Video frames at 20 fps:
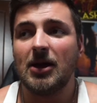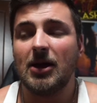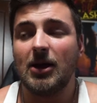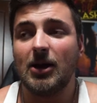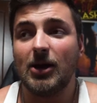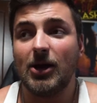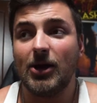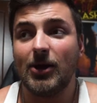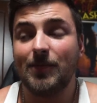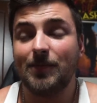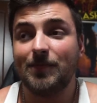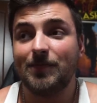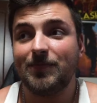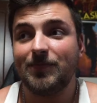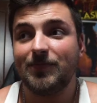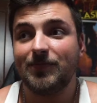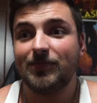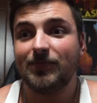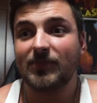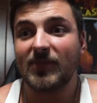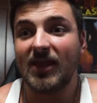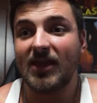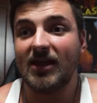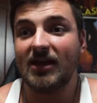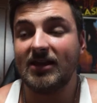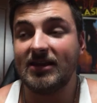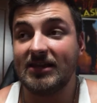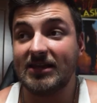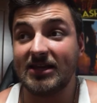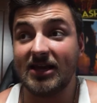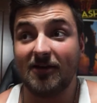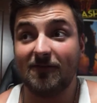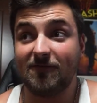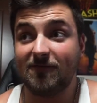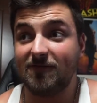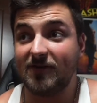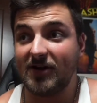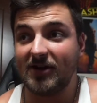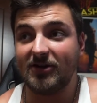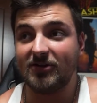And he got
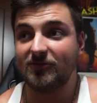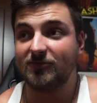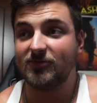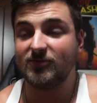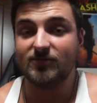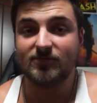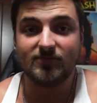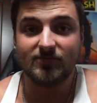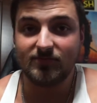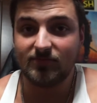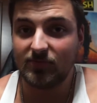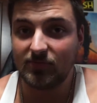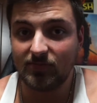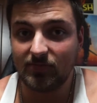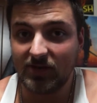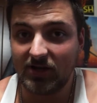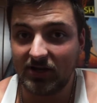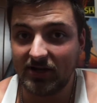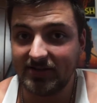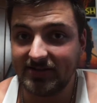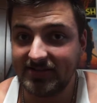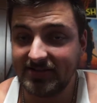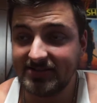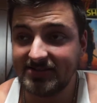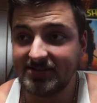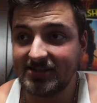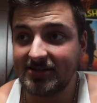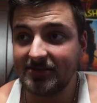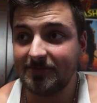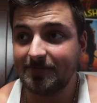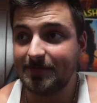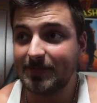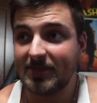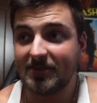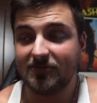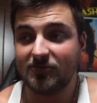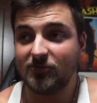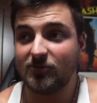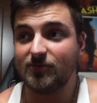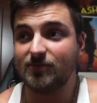fired from Disney
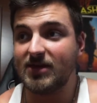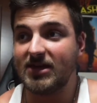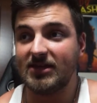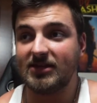for